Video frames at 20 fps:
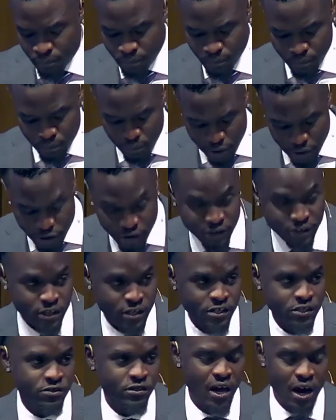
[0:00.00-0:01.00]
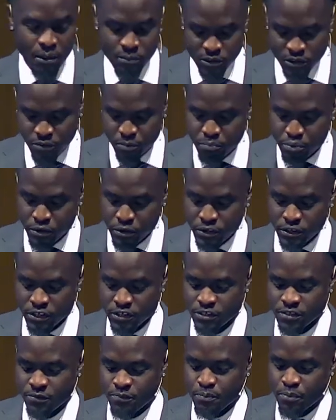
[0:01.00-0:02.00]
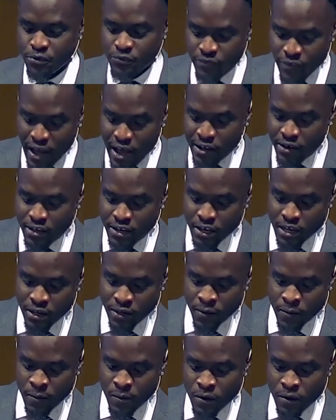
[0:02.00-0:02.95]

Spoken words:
Puritan Thomas Brooks profoundly